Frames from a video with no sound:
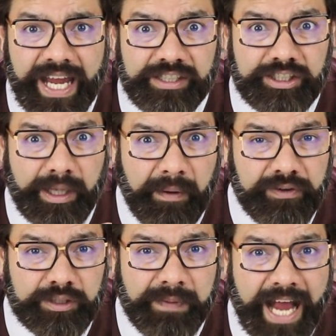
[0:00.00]
and some of
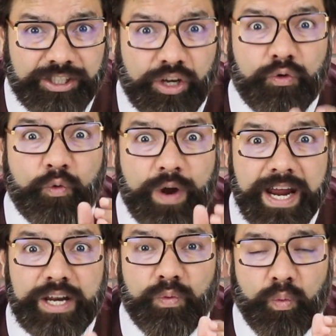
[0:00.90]
his plans are
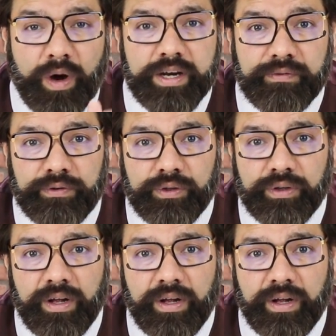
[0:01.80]
really wonderful.